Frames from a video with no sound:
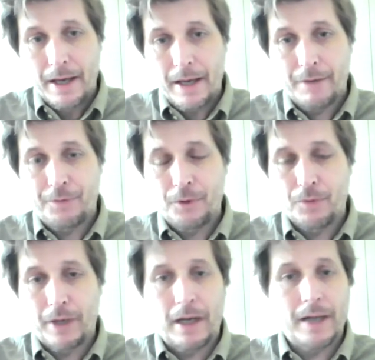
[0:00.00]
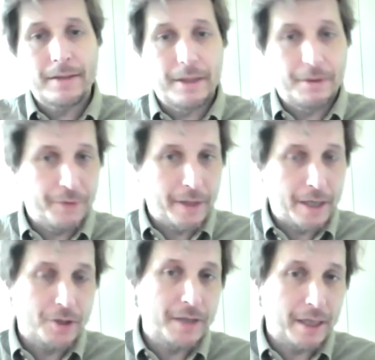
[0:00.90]
If you realize that the
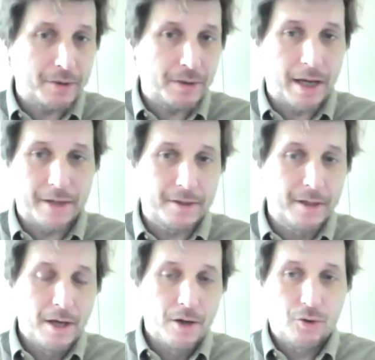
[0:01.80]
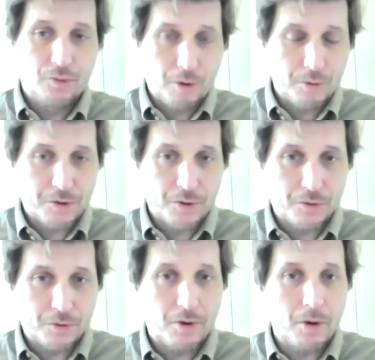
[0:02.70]
financial sector has grown so
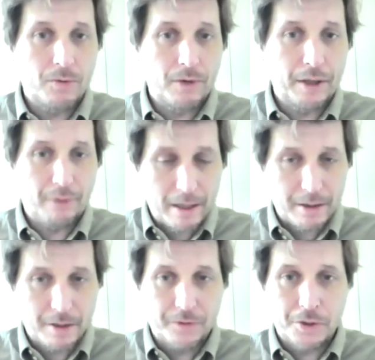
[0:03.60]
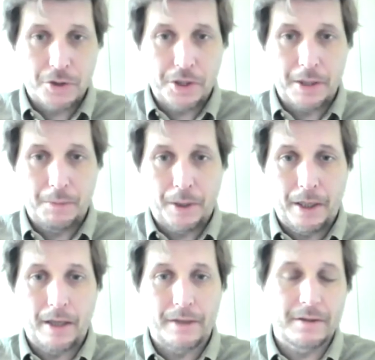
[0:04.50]
strongly relative to
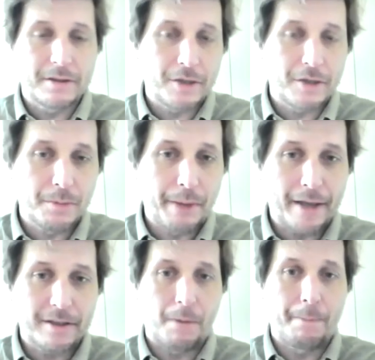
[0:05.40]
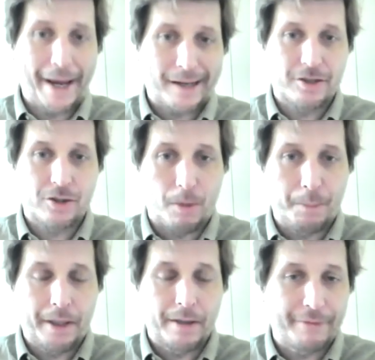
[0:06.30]
GDP and the central banks are
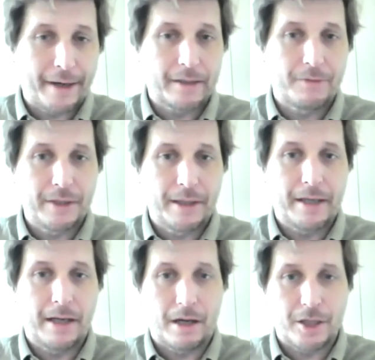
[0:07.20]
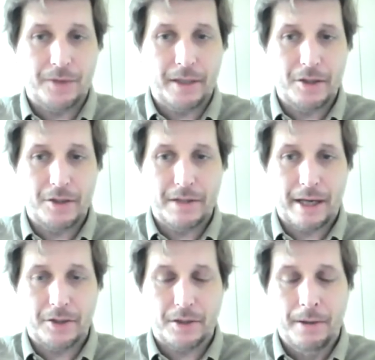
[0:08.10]
backstopping effectively that large financial
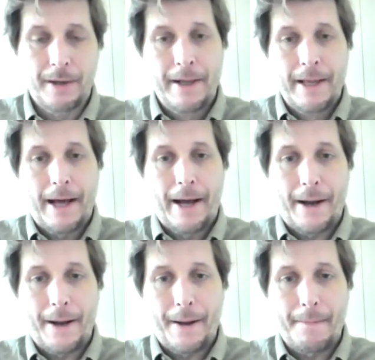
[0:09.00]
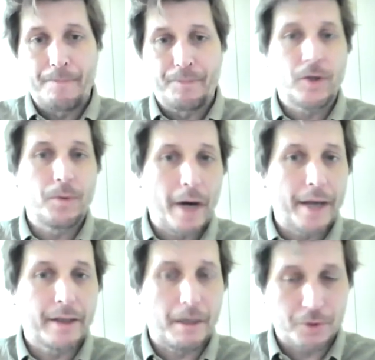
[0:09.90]
sector, you
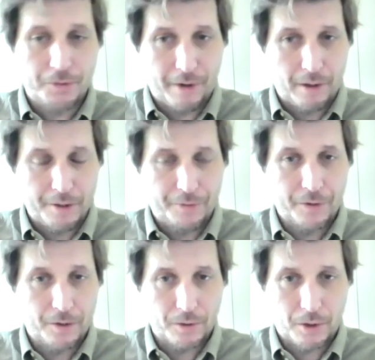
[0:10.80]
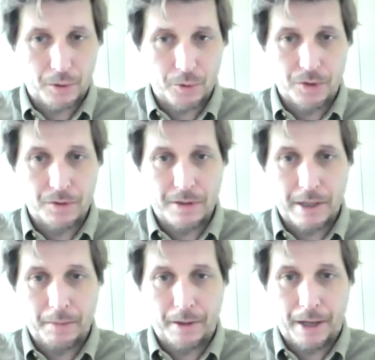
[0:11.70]
might come to very different conclusions,
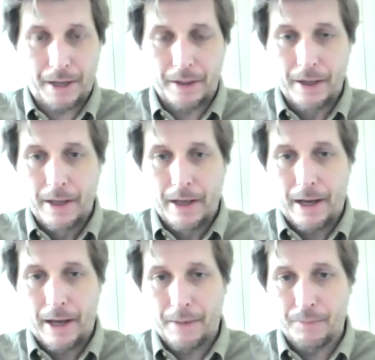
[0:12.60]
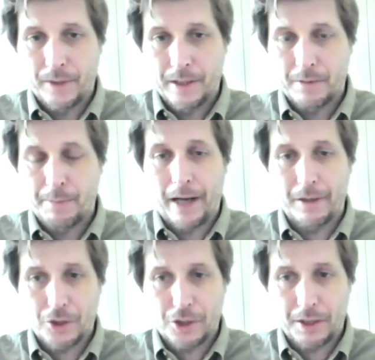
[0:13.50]
namely that these
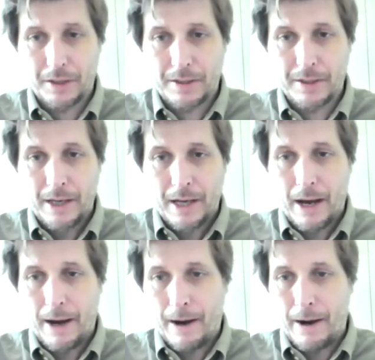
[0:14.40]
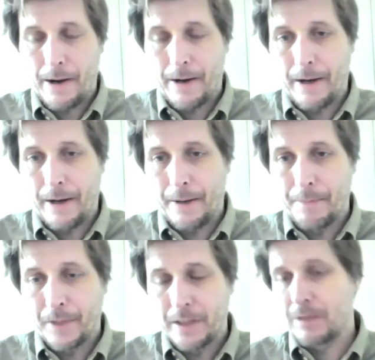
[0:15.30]
balance sheets
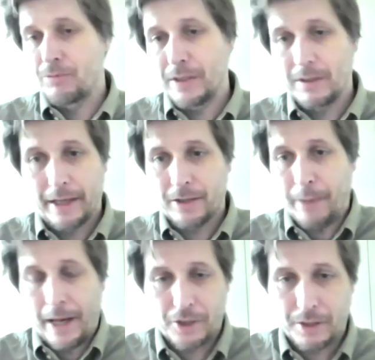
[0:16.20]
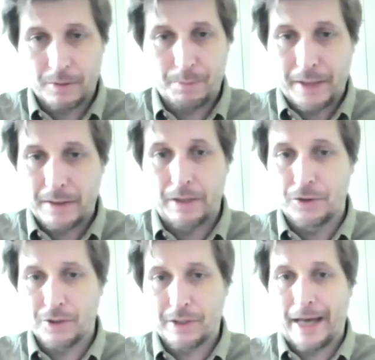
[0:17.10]
are, this recent expansion is basically
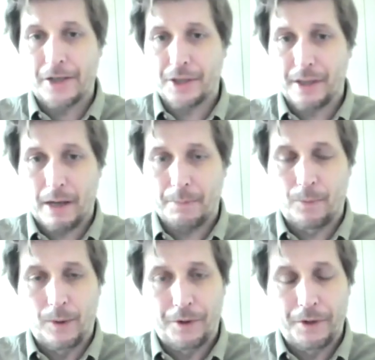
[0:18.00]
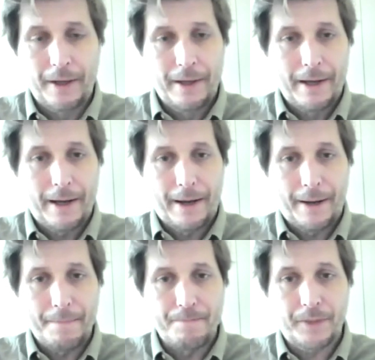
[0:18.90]
just catching up with
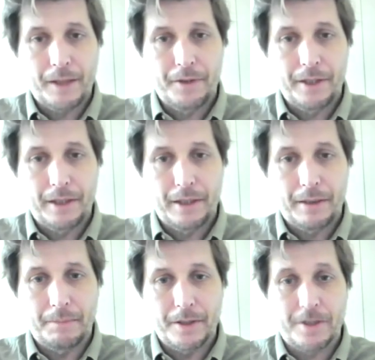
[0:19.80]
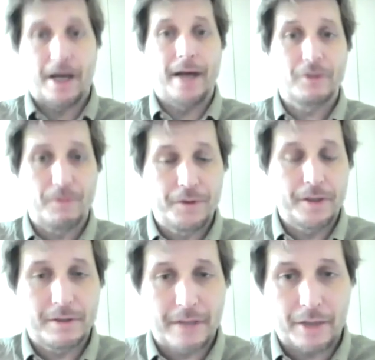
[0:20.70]
the size of
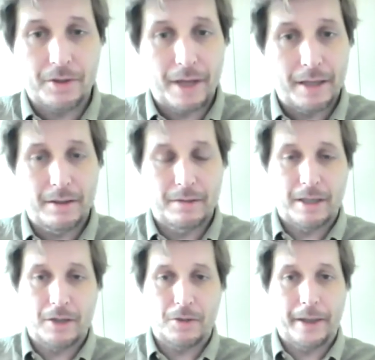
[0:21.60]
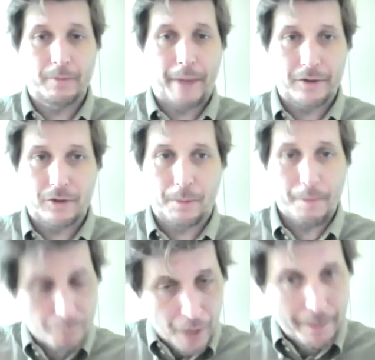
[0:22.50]
the sector that the central banks backstop.
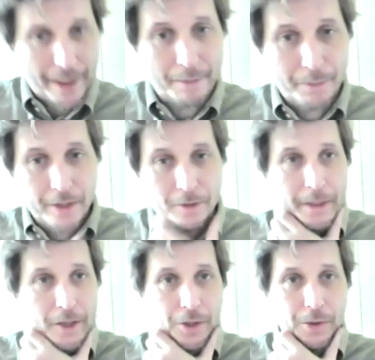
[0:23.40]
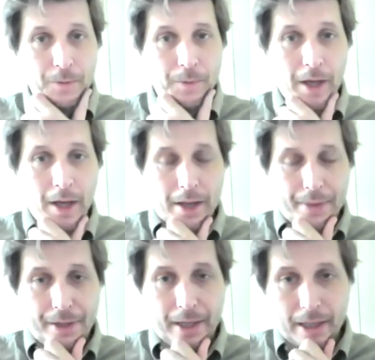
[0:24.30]
But that brings me to
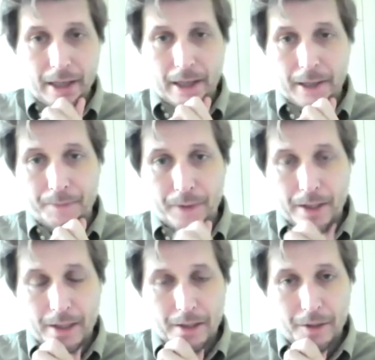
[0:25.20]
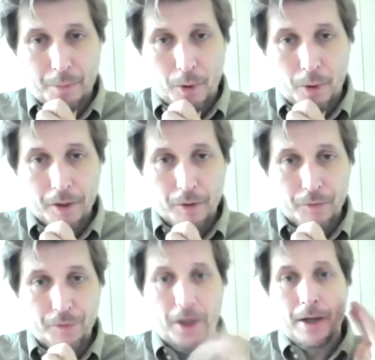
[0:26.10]
the point
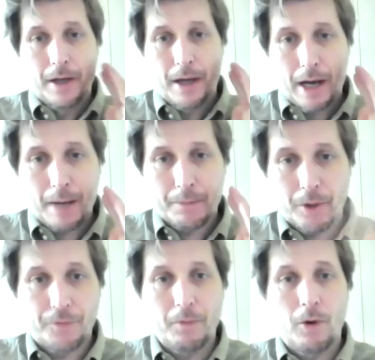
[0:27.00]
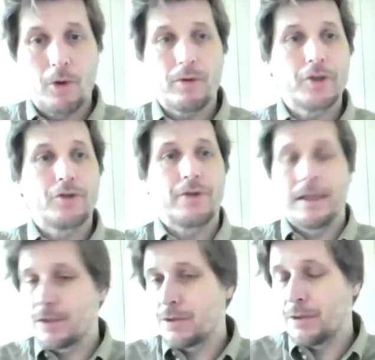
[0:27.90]
of going from long-run
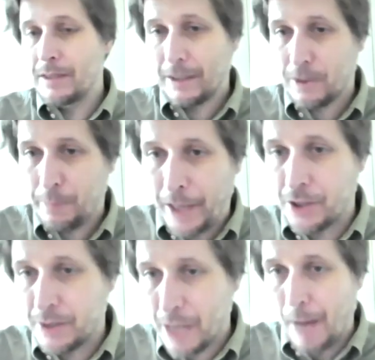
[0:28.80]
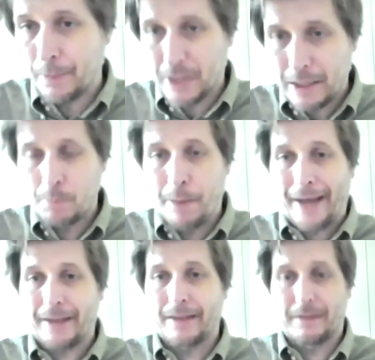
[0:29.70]
trends to these expansion types, these
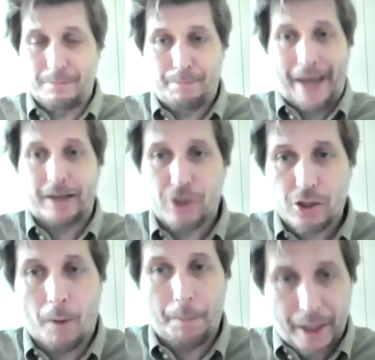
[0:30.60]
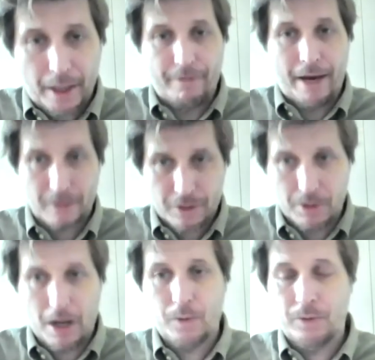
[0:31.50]
backstopping events. So
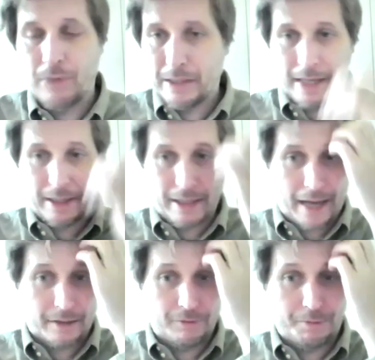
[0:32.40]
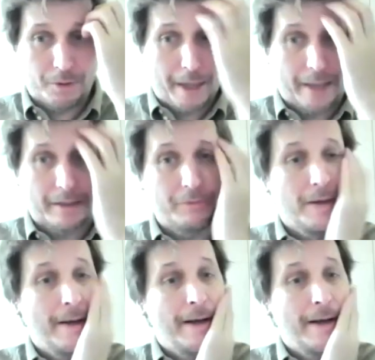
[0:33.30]
now we really take an active perspective.